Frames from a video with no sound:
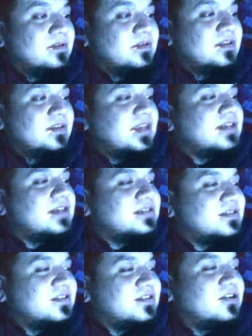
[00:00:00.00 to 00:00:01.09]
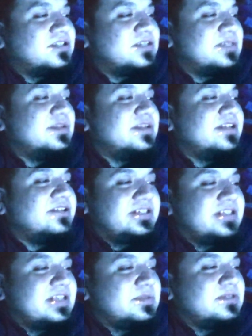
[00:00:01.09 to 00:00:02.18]
Yes, there are similarities,
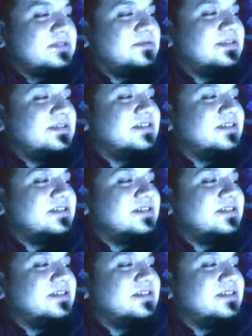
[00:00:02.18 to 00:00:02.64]
absolutely.